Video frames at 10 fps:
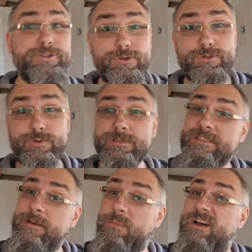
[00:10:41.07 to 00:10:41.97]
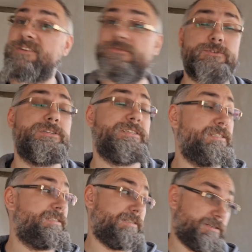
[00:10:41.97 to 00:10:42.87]
due to some
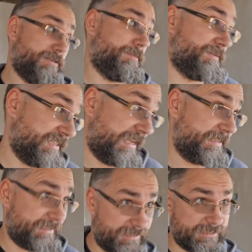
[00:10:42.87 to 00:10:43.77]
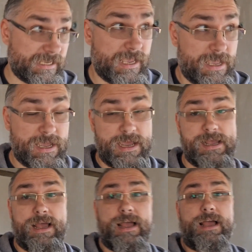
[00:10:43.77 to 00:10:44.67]
unforeseen circumstances,
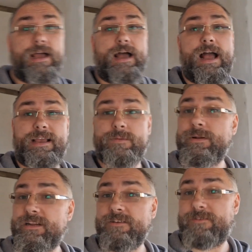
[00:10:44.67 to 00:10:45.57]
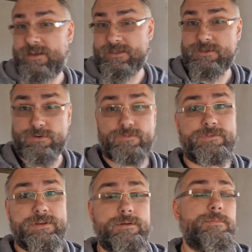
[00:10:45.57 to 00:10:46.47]
I completely failed to
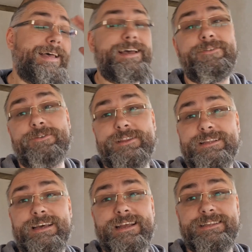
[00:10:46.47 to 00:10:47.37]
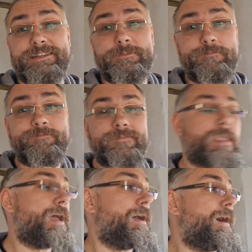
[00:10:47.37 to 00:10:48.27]
film everything that I did.
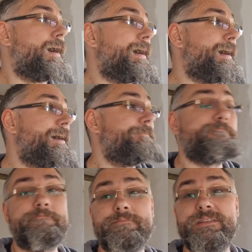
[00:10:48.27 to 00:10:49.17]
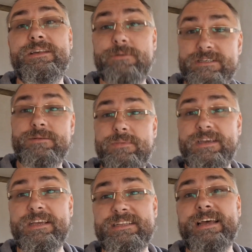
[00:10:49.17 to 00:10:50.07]
The reason
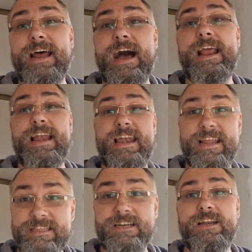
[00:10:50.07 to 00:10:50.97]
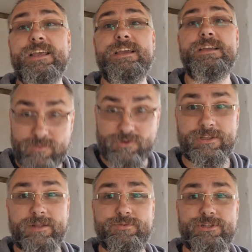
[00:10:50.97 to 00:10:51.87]
being that I literally could
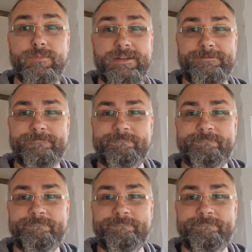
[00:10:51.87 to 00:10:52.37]
not push the button.